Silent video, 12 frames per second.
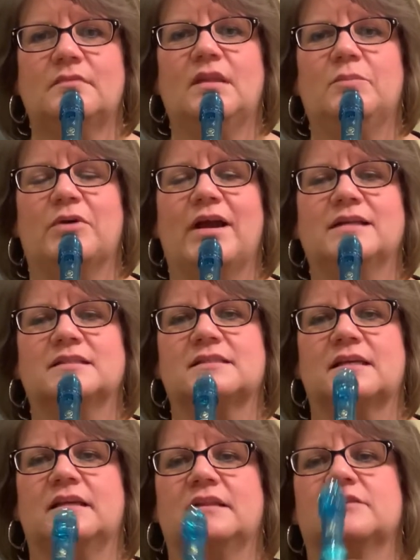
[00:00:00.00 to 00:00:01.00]
practice
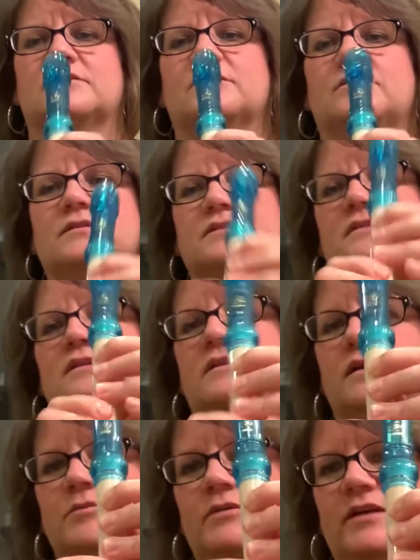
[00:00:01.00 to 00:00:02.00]
getting those holes sealed
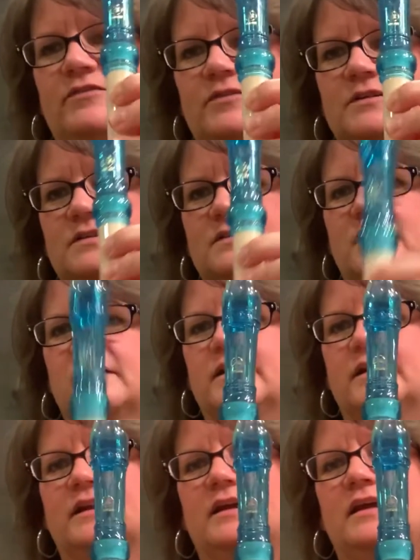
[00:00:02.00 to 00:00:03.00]
up. When I first
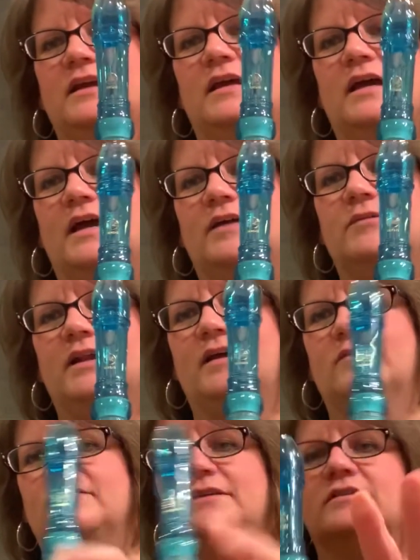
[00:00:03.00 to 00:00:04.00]
started, I would
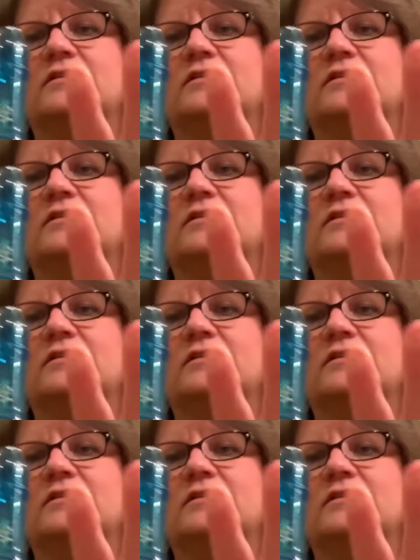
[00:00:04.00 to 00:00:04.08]
have little